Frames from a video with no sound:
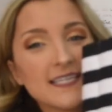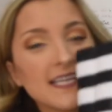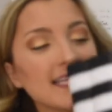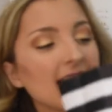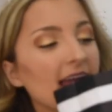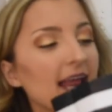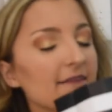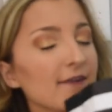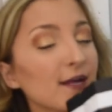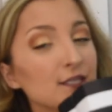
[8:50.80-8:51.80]
did get
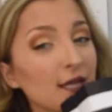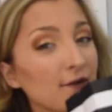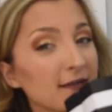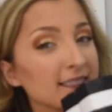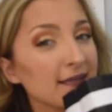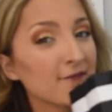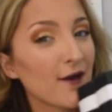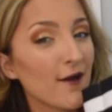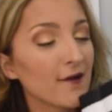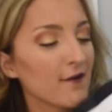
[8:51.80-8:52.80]
a very generous
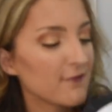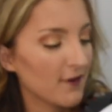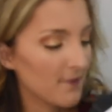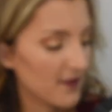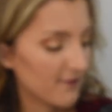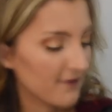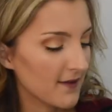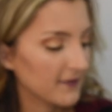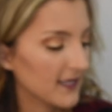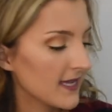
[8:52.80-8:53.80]
gift card from their
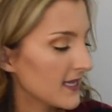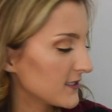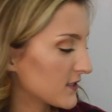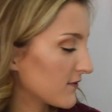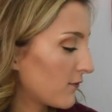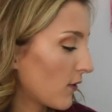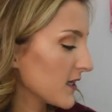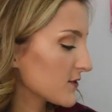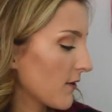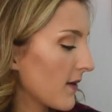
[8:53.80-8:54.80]
family to
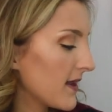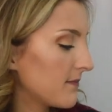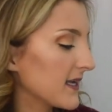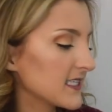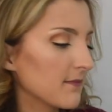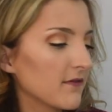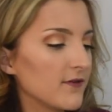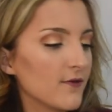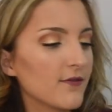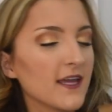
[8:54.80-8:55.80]
Sephora, so I went and picked up a
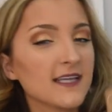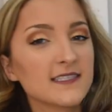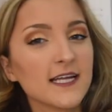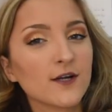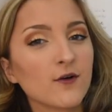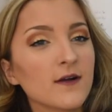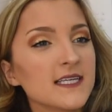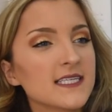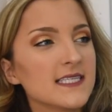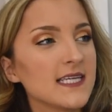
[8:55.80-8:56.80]
few things that you're
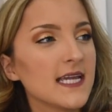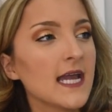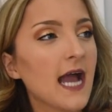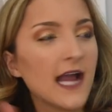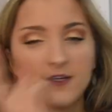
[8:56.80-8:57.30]
going to see.